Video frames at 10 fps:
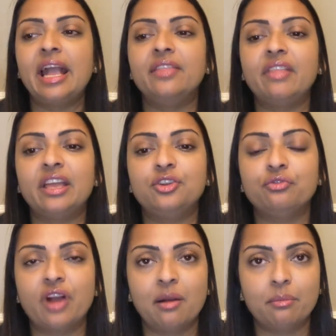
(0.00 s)
and then
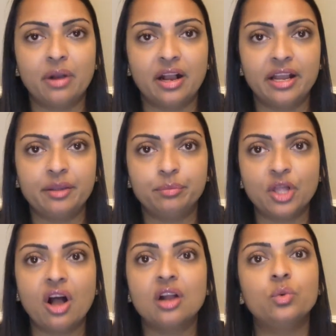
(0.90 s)
you've got my
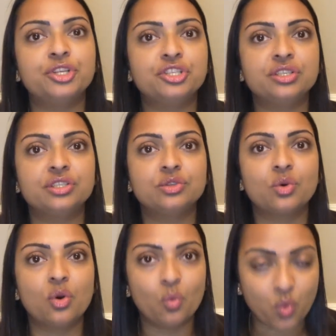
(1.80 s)
blog, which
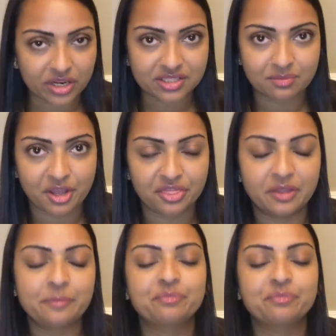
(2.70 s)
is once a month.